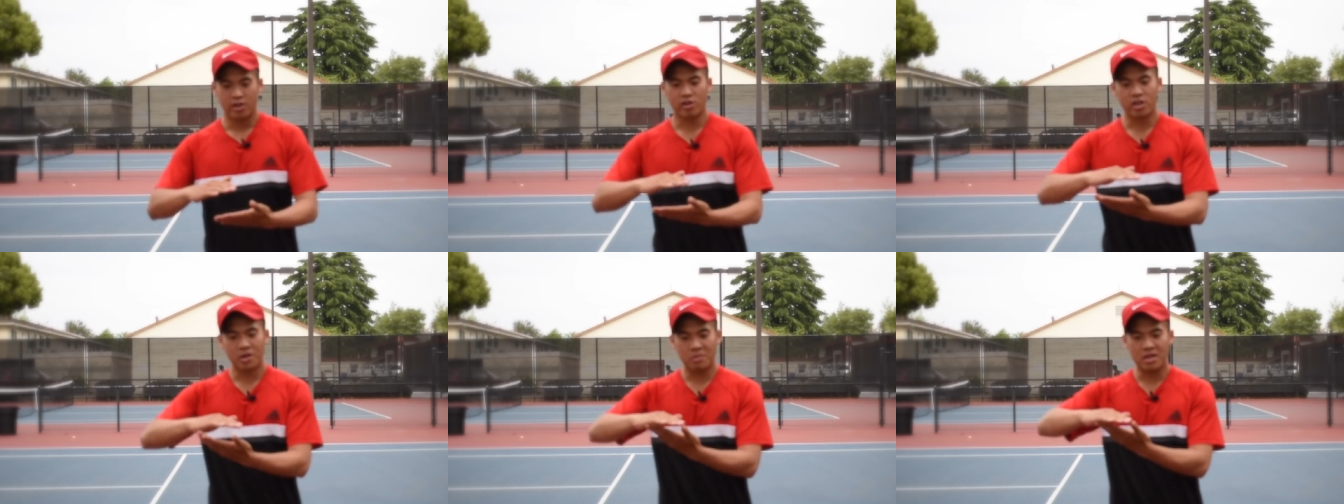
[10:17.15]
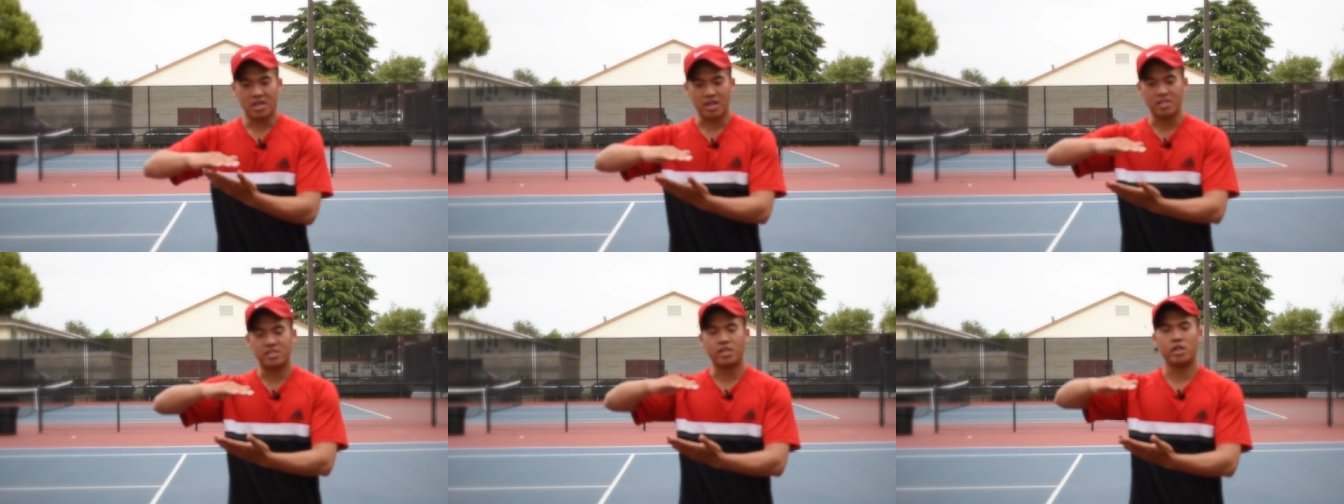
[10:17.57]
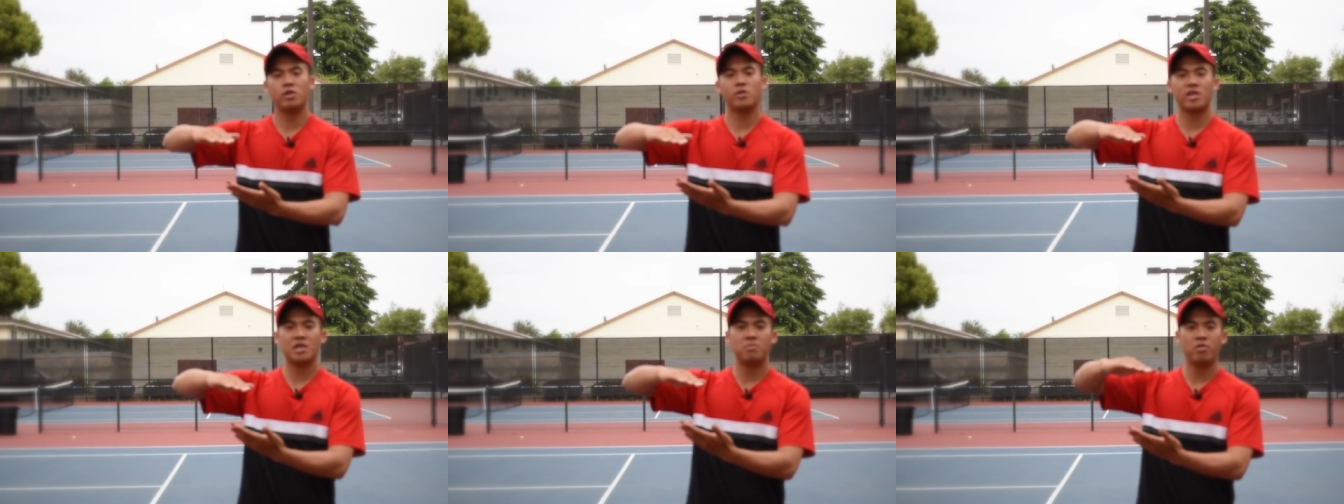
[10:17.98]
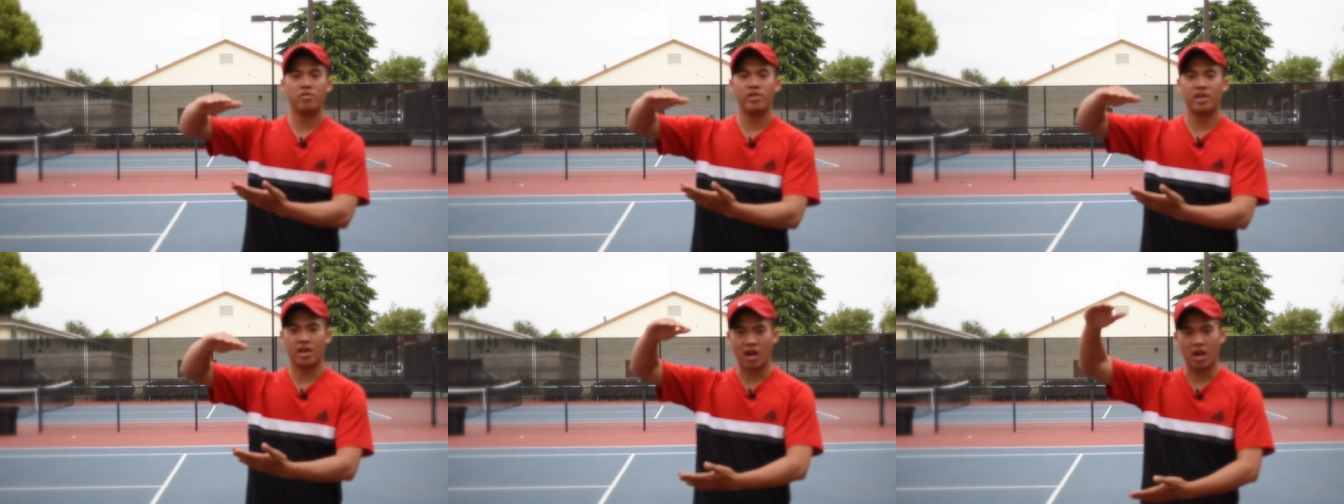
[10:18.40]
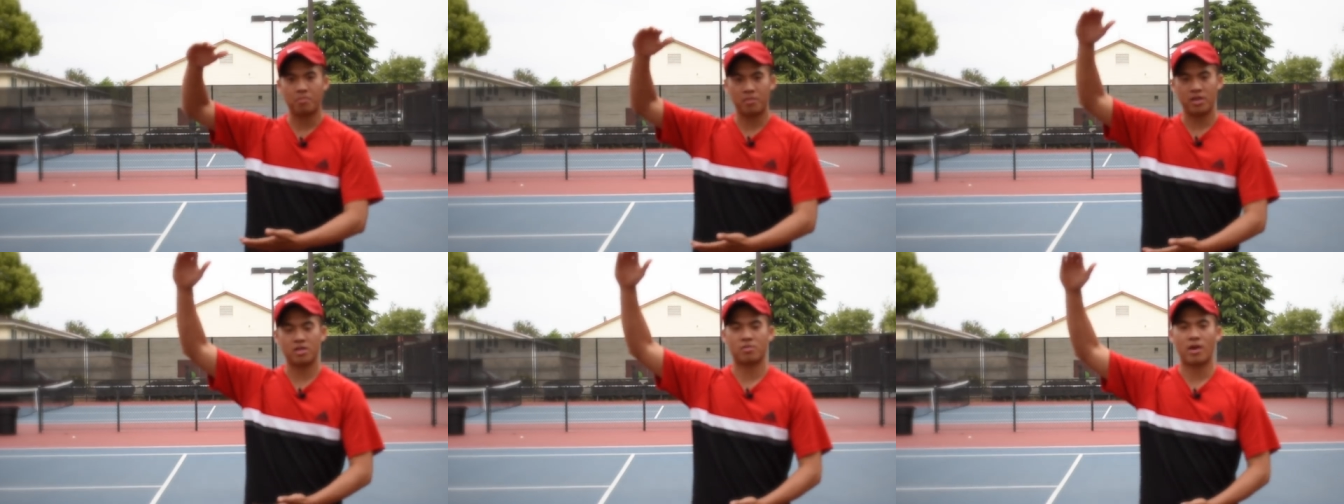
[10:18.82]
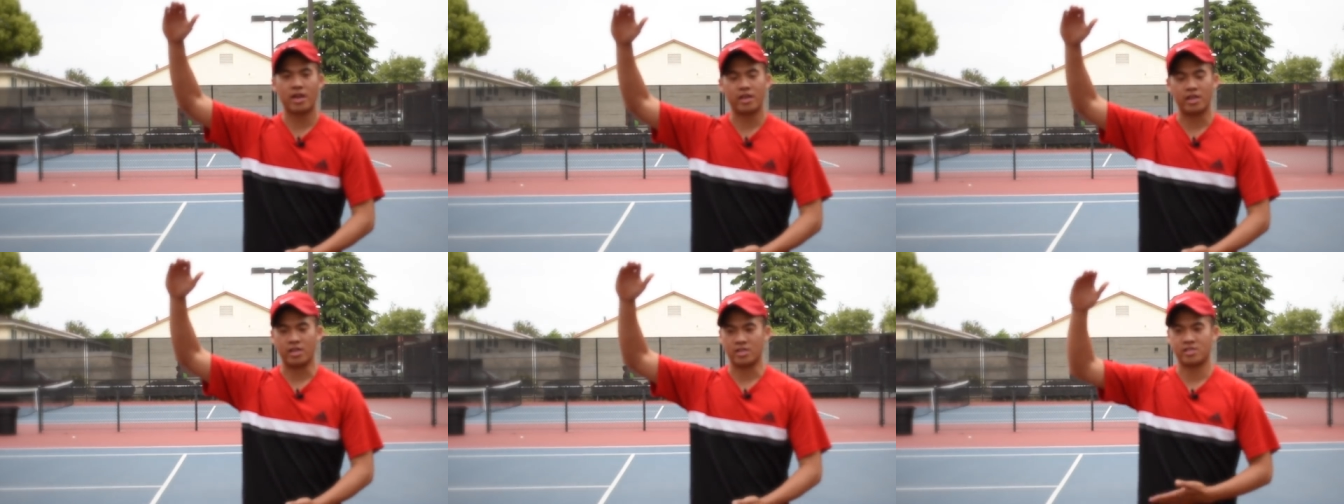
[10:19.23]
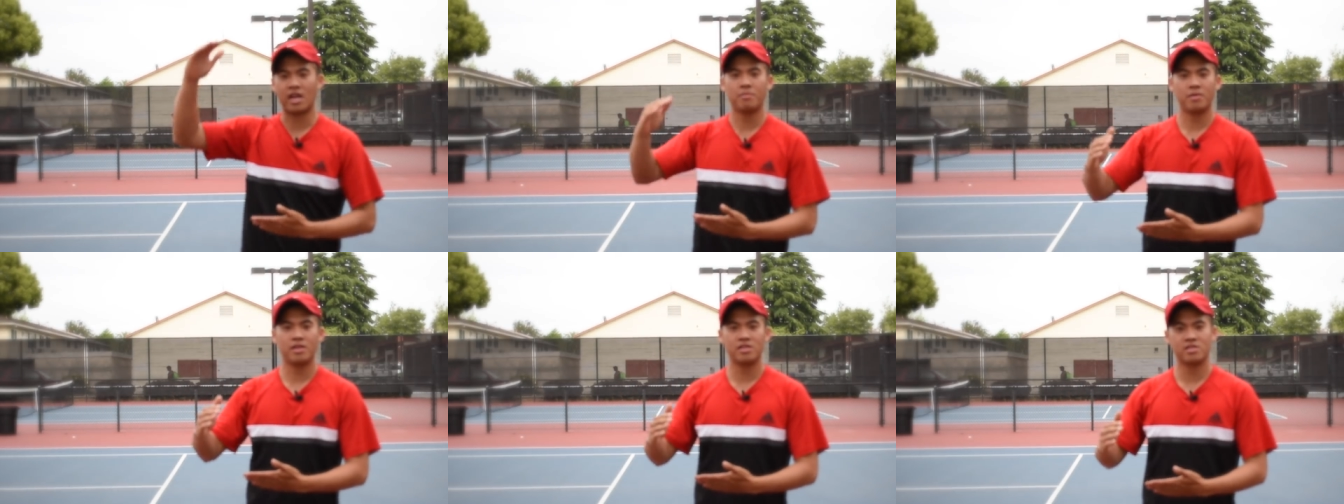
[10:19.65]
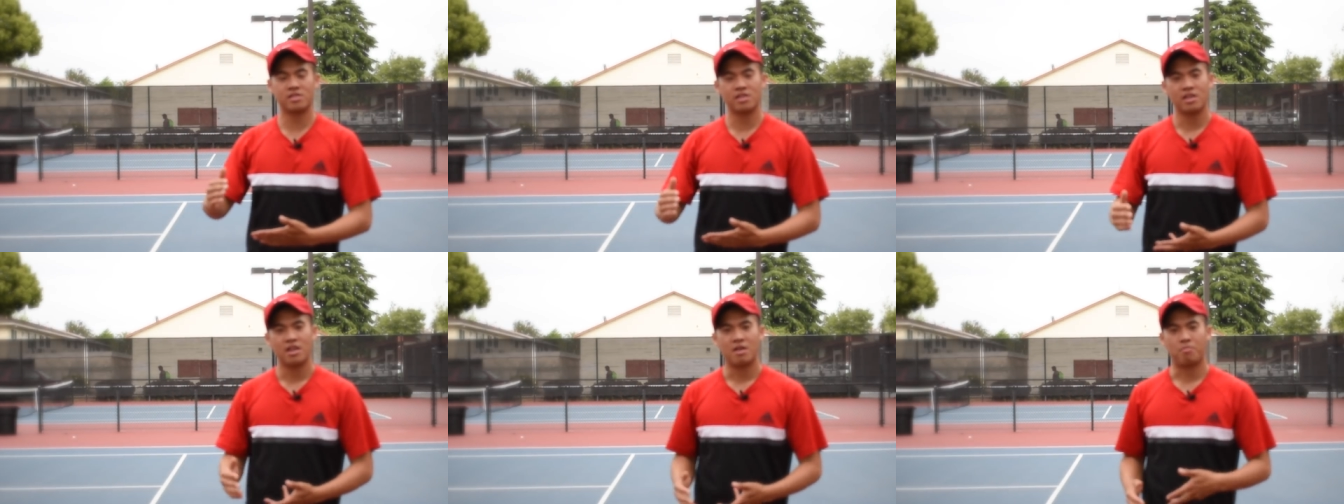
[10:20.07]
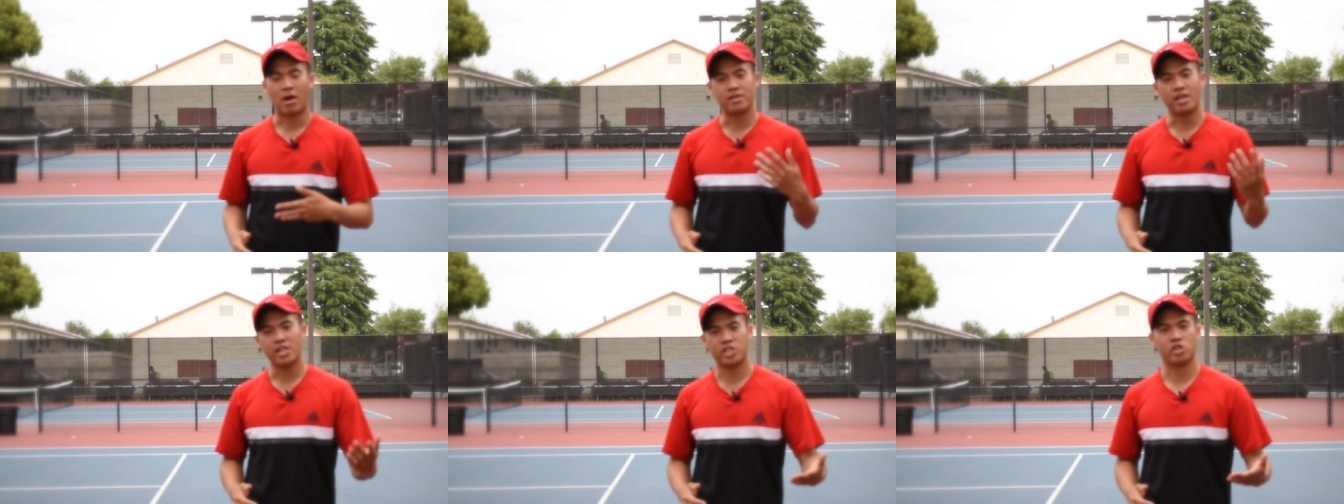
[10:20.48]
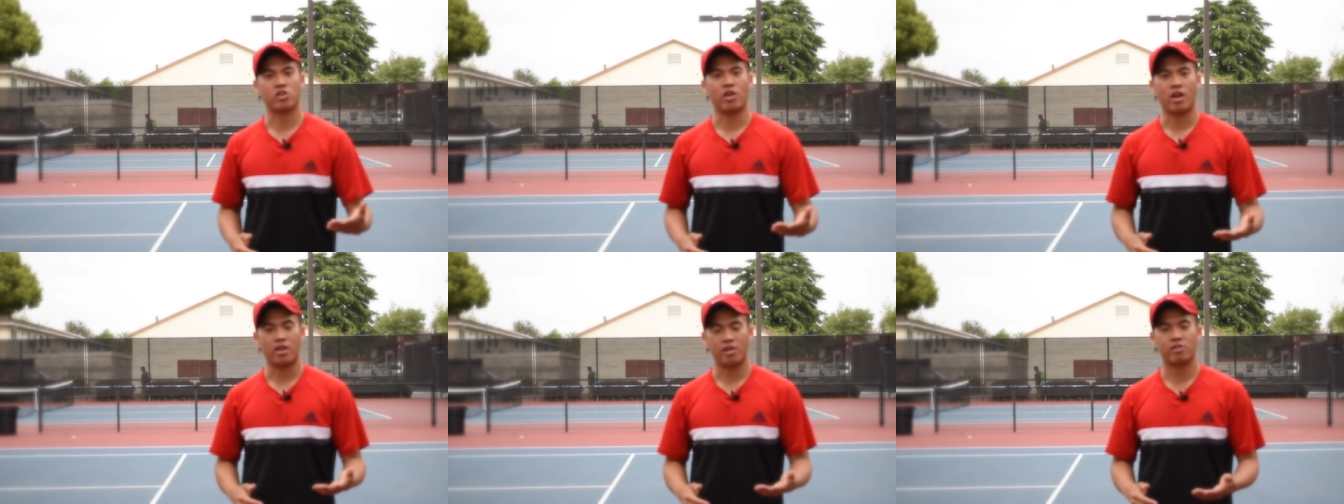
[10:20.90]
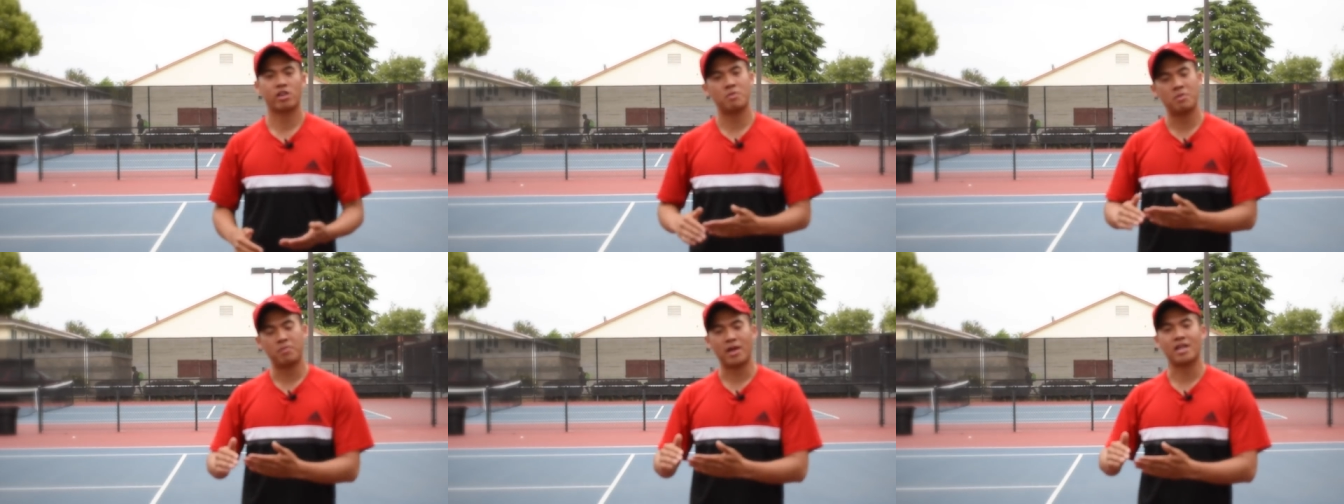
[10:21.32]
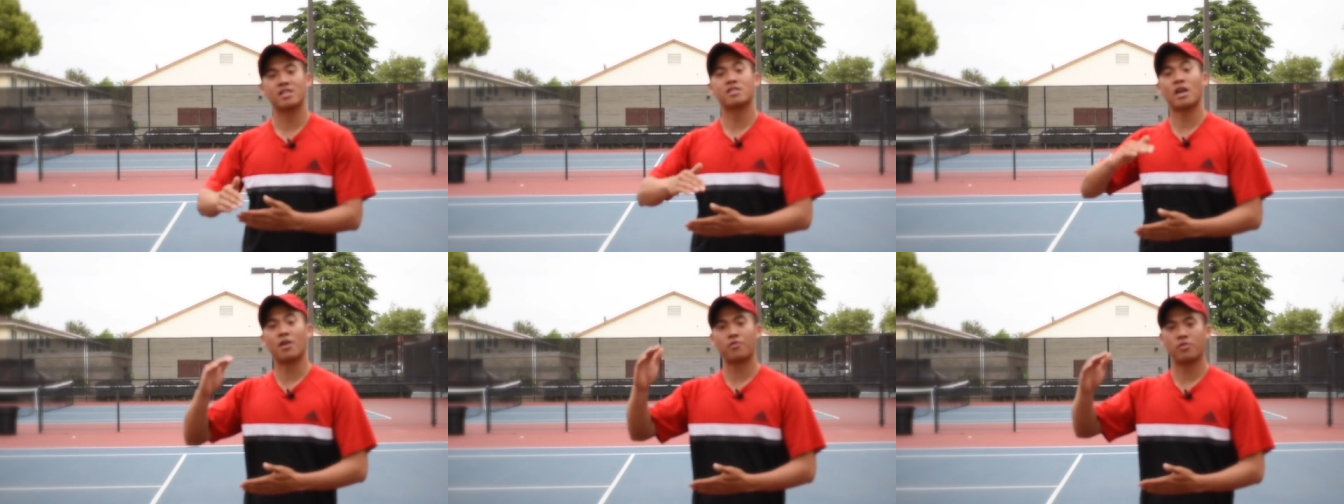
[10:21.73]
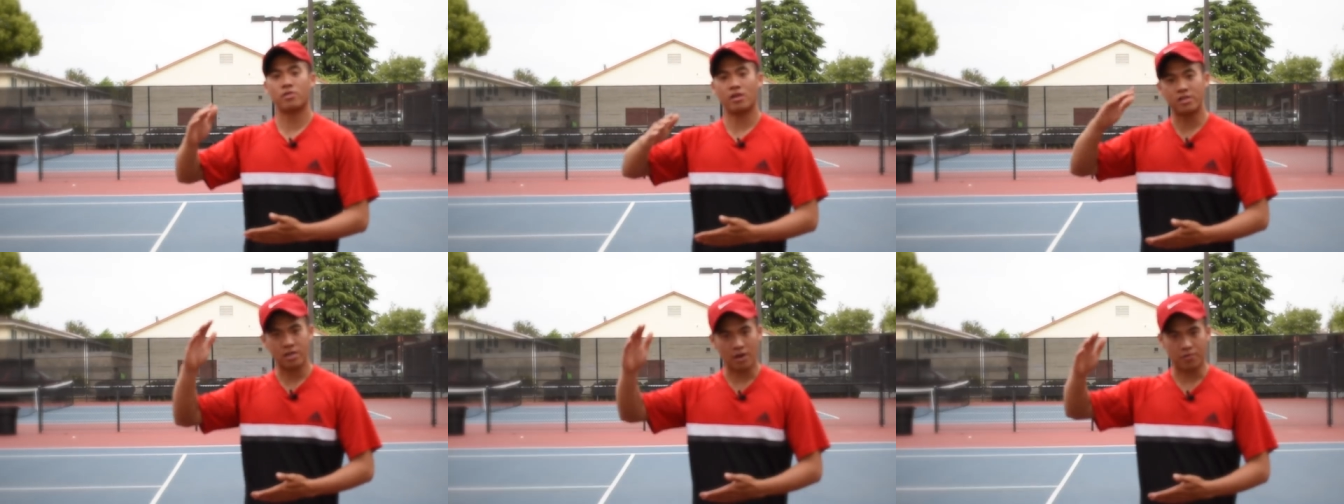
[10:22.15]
you're going to be continually moving up in the rankings. That means, by nature, you're going to be playing tougher and